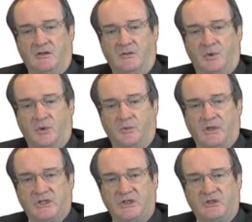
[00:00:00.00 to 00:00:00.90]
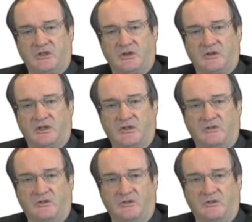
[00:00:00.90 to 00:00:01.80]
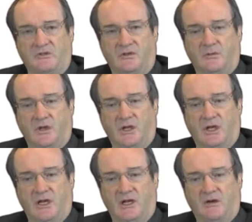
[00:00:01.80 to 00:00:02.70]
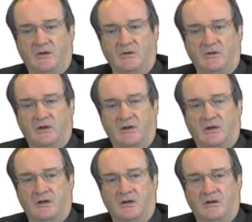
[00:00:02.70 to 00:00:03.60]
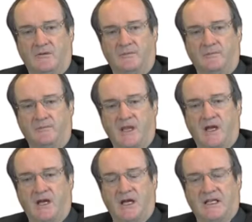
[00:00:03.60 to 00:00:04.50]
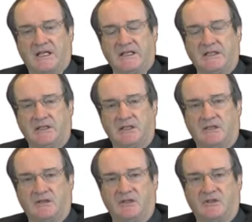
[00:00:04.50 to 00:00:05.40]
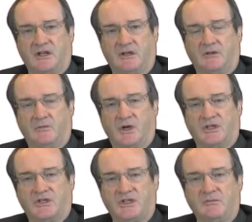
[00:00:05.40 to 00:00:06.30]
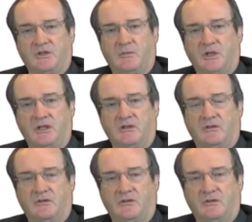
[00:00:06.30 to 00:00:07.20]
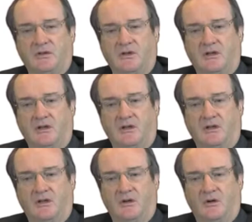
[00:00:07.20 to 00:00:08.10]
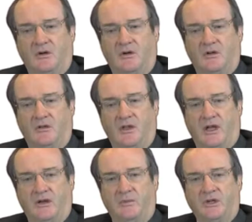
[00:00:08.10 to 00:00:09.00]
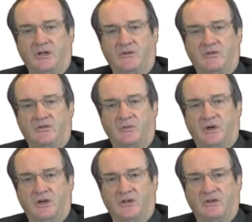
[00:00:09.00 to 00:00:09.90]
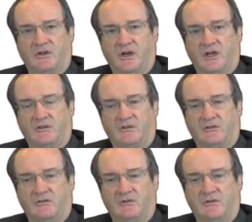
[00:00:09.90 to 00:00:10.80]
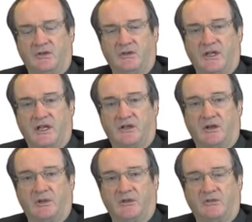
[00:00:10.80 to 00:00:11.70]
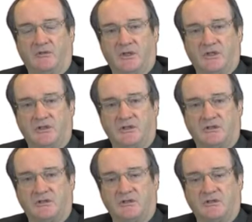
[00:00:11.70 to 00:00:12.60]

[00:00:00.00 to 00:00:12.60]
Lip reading: The broad message that I would give to you is no matter how arcane accounting standards might seem to be to you, they are being driven by a desire to reveal the economics of a business.